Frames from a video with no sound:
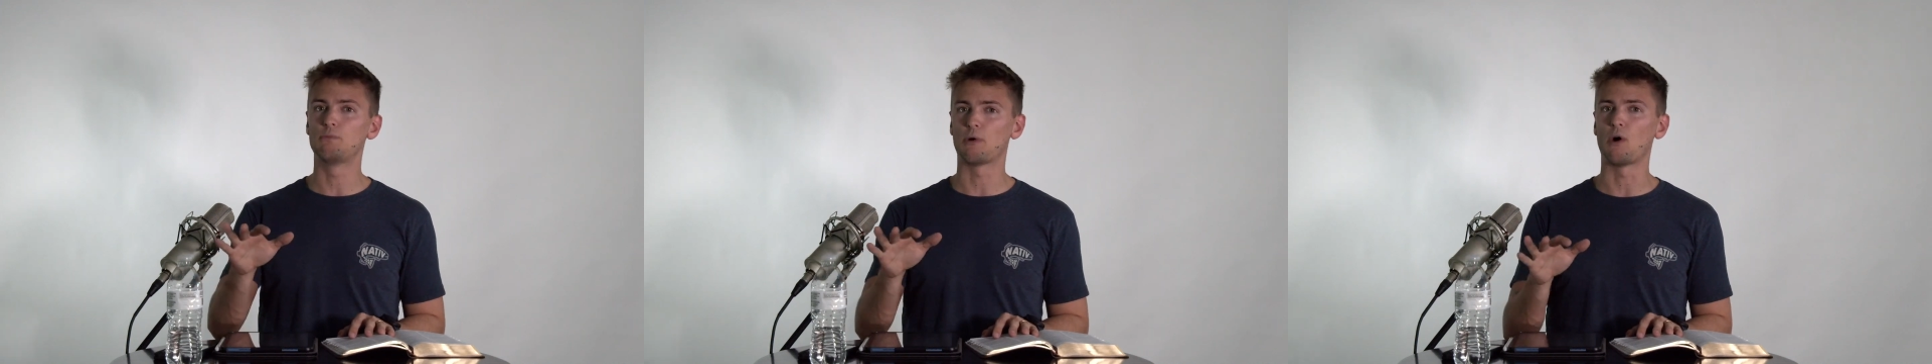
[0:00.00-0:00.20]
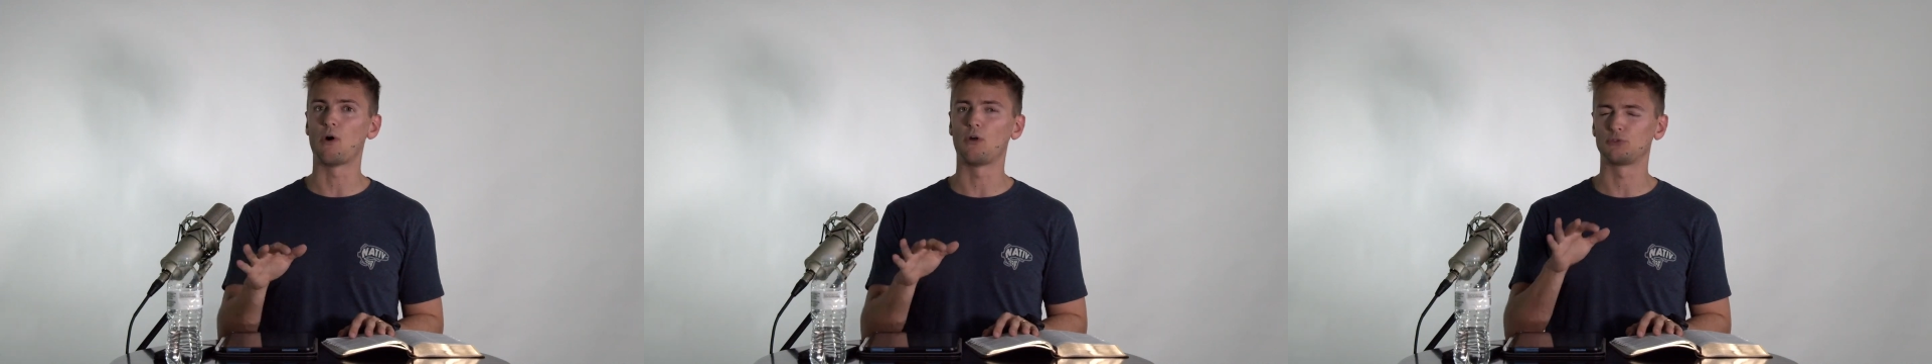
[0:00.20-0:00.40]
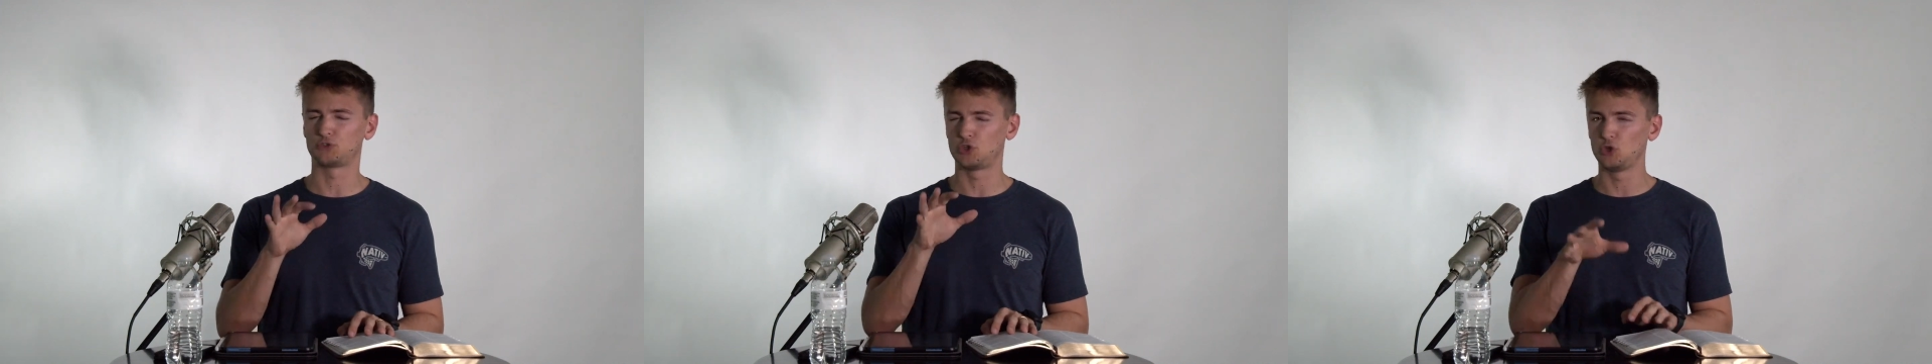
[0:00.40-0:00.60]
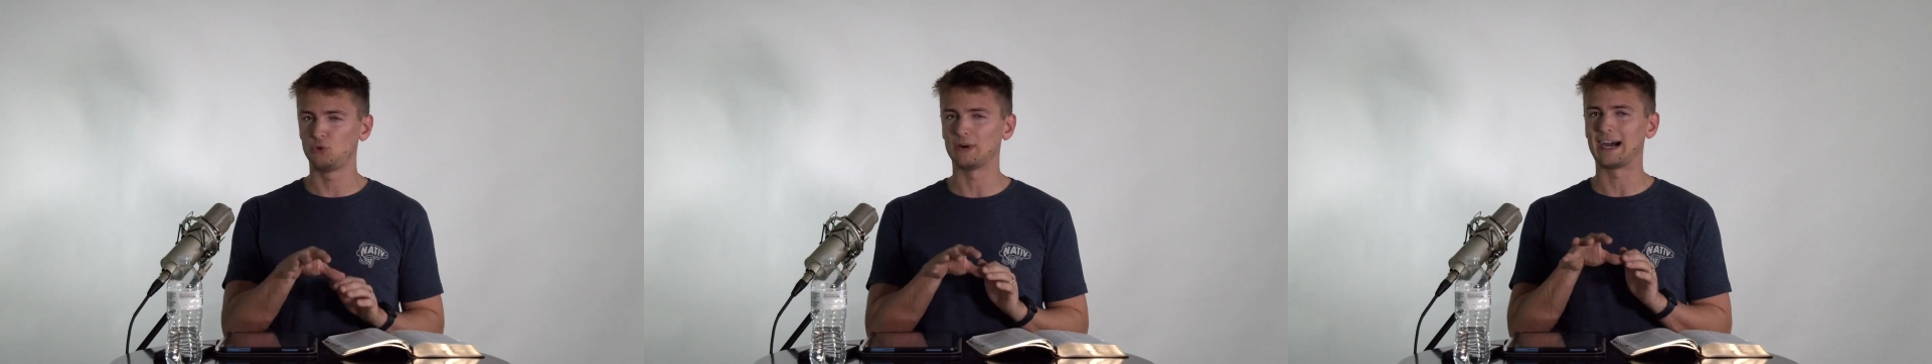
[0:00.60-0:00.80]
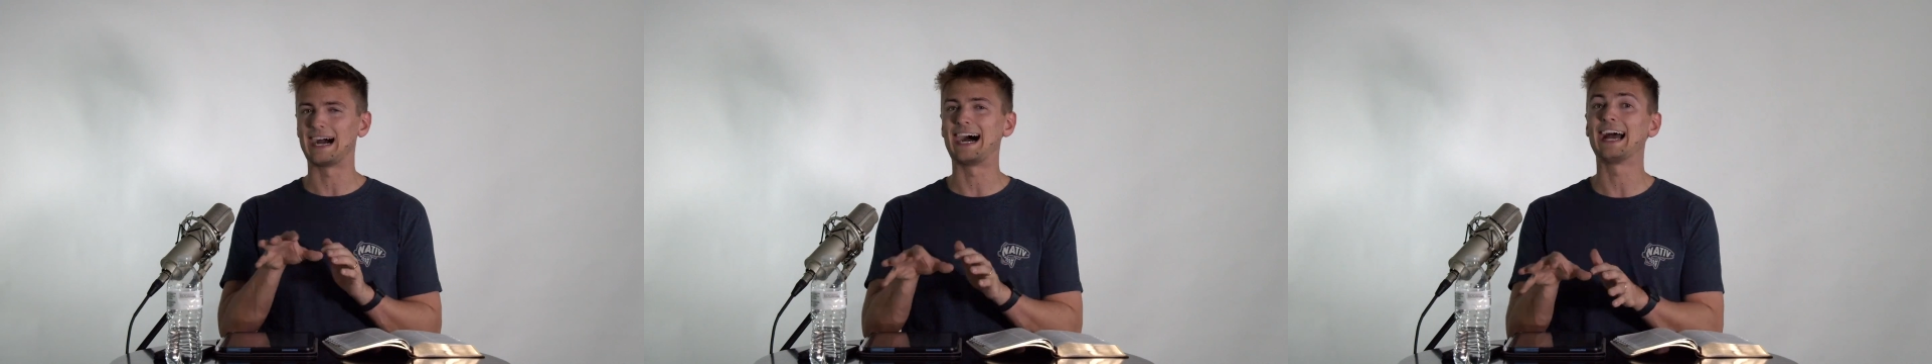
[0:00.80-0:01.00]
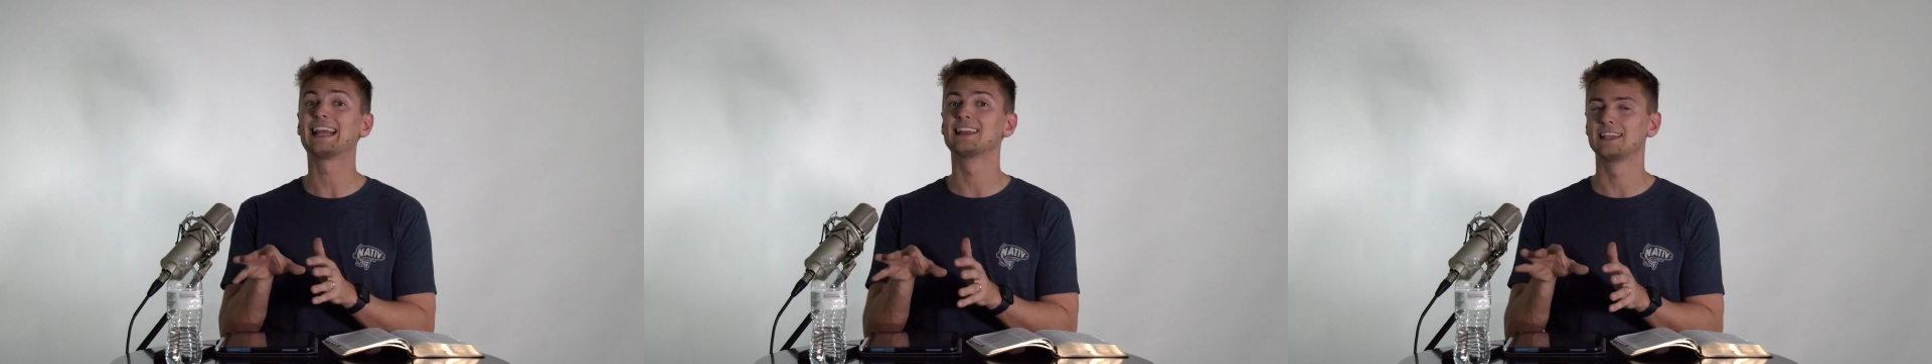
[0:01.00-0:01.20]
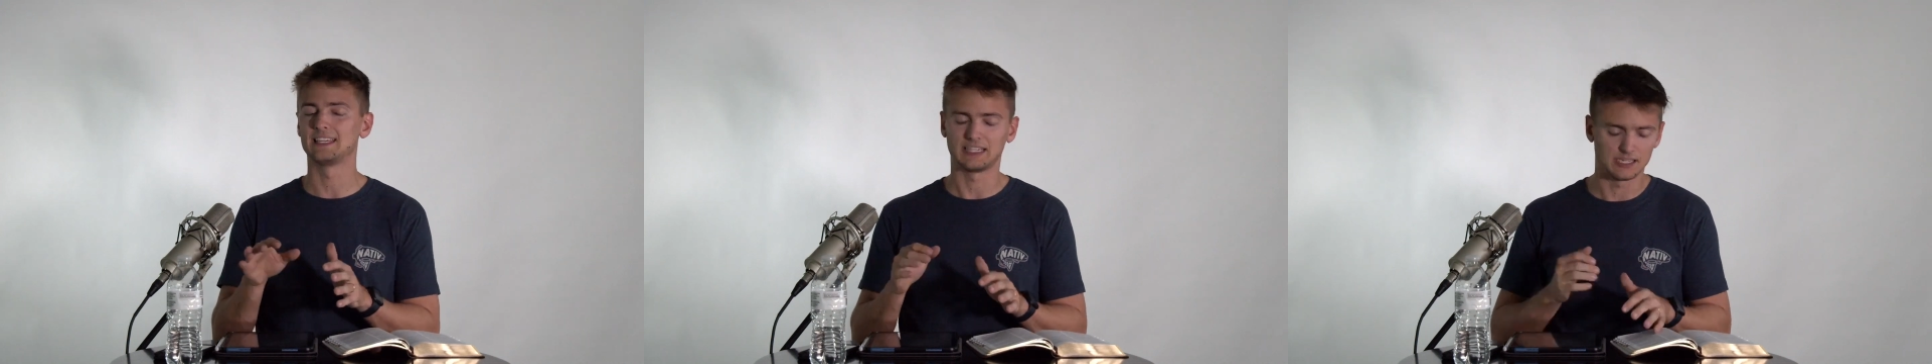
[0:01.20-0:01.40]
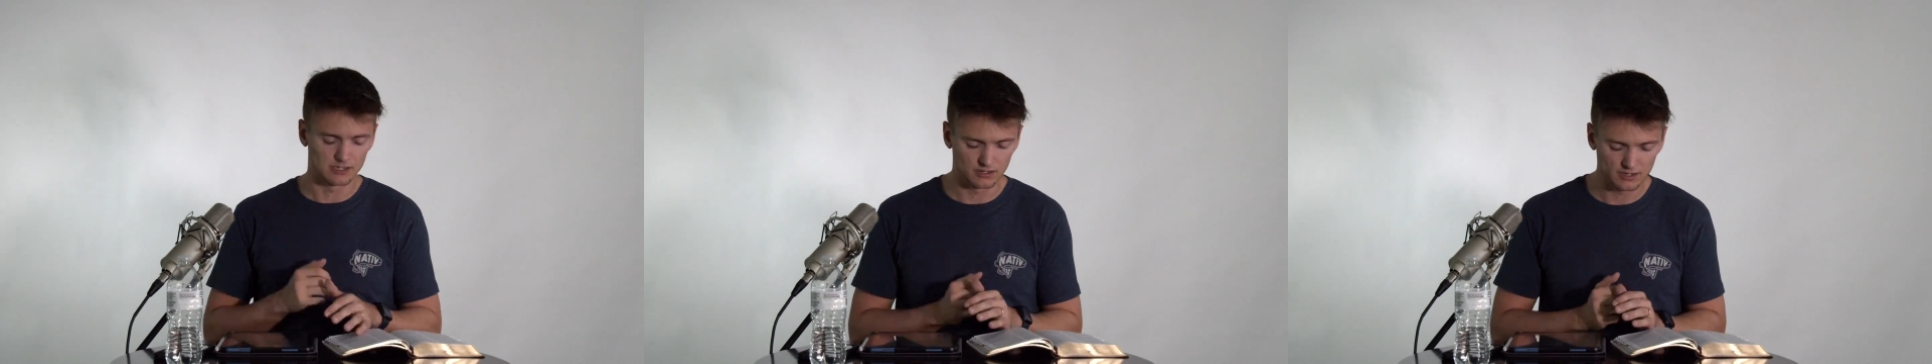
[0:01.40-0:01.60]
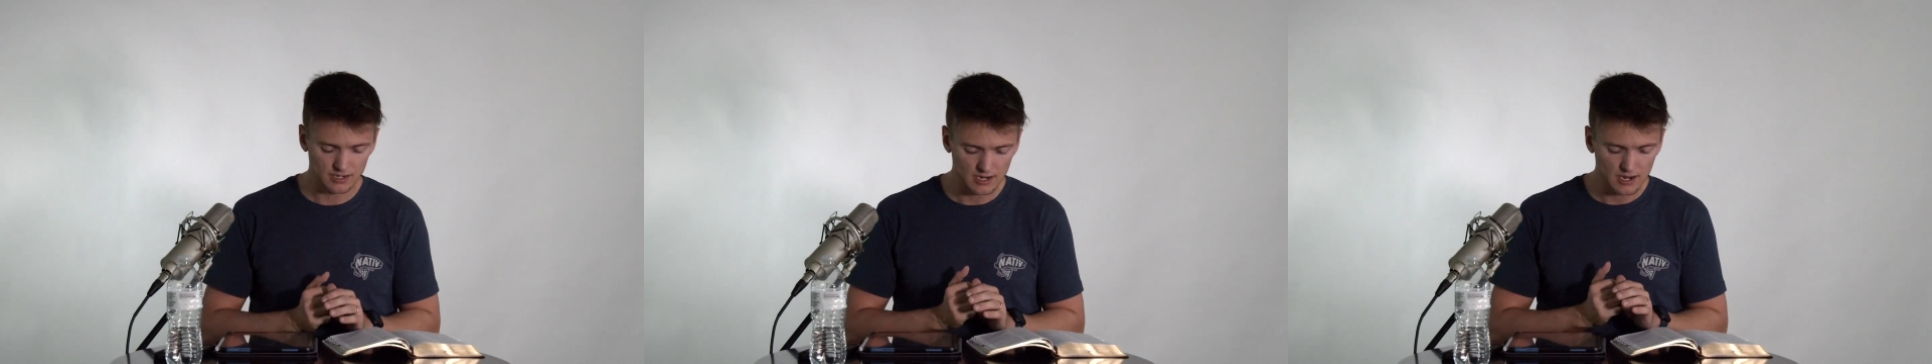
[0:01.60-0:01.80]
Paul too highly here.